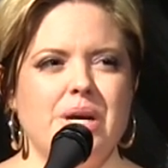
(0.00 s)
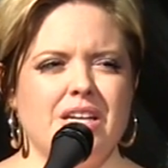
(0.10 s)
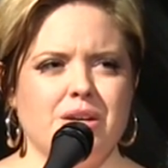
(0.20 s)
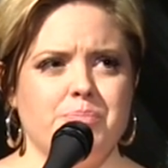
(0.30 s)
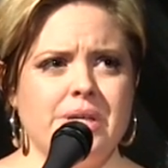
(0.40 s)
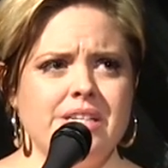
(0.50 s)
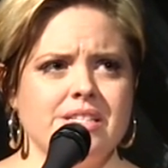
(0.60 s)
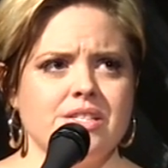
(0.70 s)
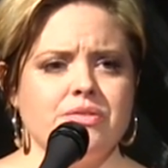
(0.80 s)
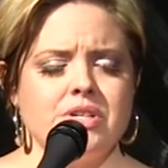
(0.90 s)
picking
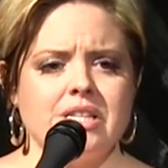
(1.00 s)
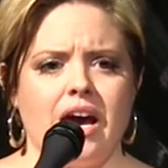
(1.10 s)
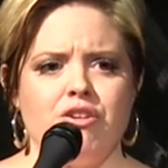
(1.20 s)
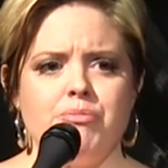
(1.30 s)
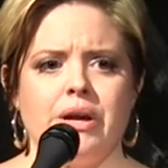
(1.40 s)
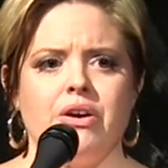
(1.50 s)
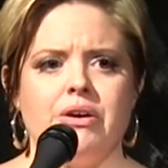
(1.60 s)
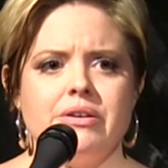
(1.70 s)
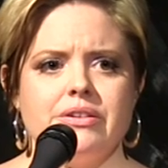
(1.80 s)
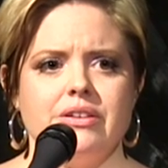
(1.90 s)
pieces of us out of my
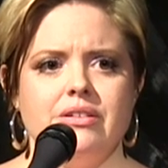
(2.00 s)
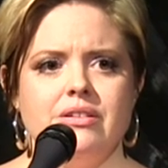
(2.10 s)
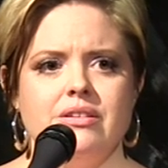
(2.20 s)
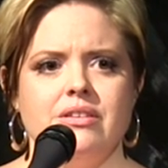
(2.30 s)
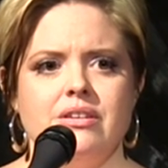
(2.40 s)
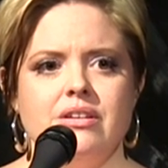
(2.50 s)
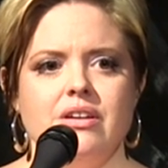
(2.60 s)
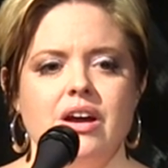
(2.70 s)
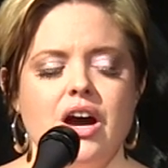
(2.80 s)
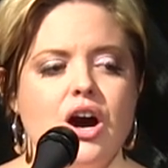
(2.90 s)
heart.
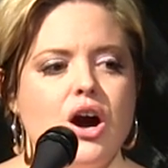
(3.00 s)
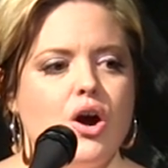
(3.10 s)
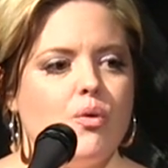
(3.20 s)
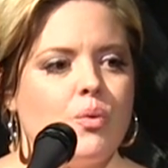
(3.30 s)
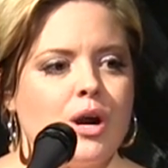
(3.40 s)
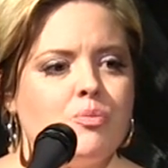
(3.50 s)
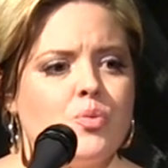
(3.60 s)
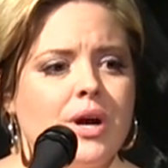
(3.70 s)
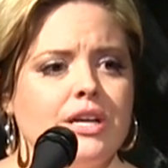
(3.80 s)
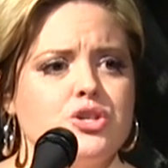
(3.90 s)
When I'm
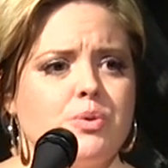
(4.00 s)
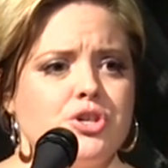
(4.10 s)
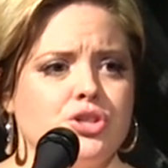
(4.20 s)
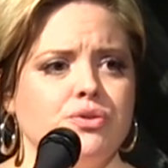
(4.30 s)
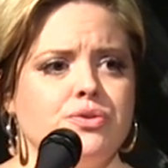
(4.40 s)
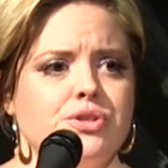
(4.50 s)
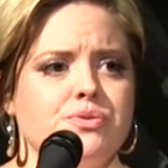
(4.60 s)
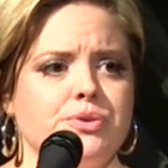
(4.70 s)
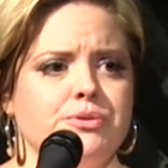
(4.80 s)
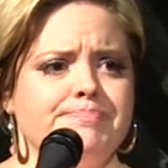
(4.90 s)
running to our
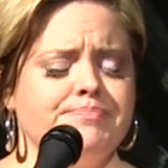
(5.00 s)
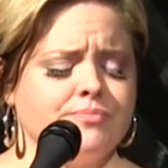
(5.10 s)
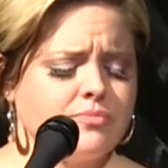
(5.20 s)
children's room